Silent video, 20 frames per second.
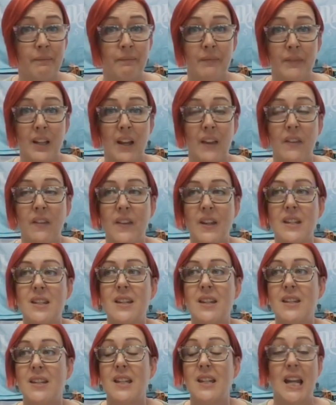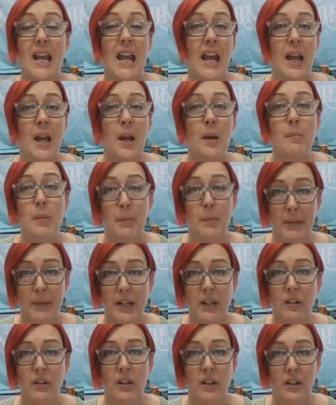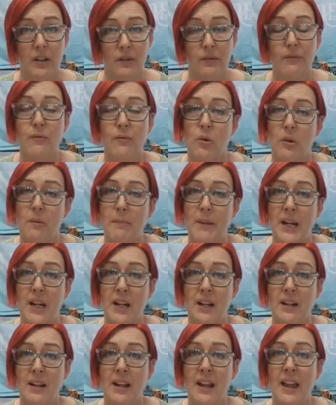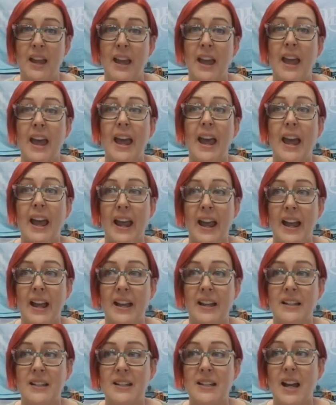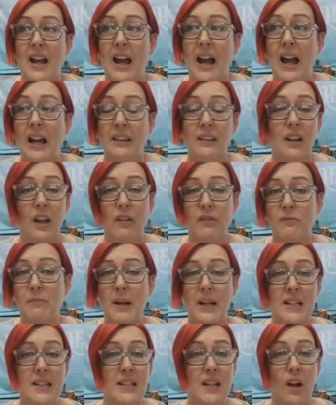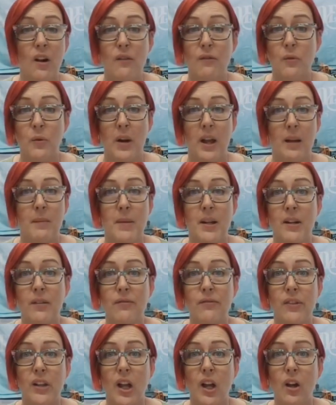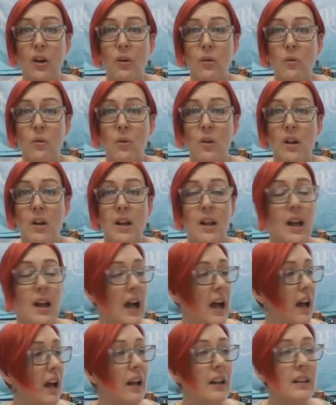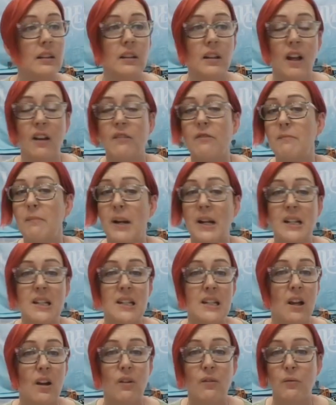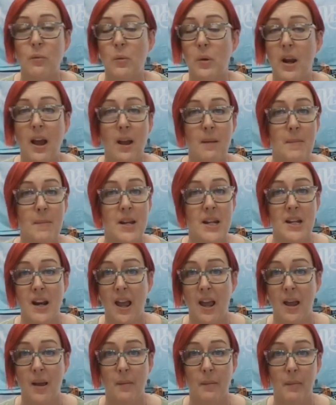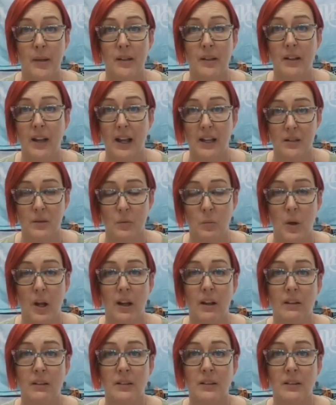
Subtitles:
This is an ebb period for me. And I love myself when I'm in a flow. I love myself when I'm in an ebb as well.